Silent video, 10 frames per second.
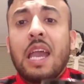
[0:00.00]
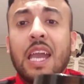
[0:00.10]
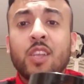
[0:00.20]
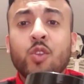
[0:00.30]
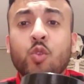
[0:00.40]

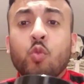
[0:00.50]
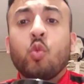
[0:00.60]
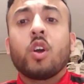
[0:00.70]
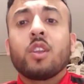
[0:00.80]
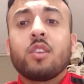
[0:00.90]
and you
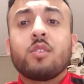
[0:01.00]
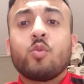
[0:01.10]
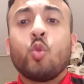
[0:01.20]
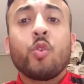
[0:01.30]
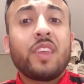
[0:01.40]
want
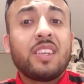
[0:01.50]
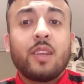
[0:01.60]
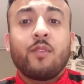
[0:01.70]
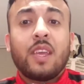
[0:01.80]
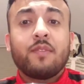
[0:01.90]

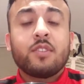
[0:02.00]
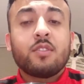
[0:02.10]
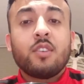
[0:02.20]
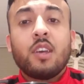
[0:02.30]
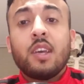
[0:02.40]
authentic
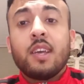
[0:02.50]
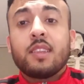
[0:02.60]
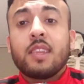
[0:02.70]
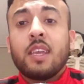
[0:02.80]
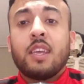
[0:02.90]
flavors,
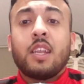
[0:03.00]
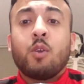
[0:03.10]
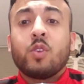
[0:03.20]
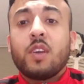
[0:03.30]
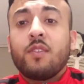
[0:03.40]
then I
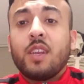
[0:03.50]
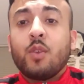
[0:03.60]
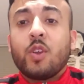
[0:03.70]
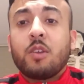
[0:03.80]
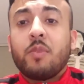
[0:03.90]
would
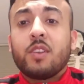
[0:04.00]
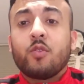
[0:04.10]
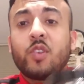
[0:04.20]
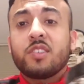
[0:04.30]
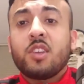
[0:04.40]
definitely recommend
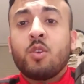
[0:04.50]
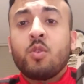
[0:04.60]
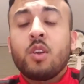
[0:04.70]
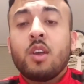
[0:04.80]
Freestyle.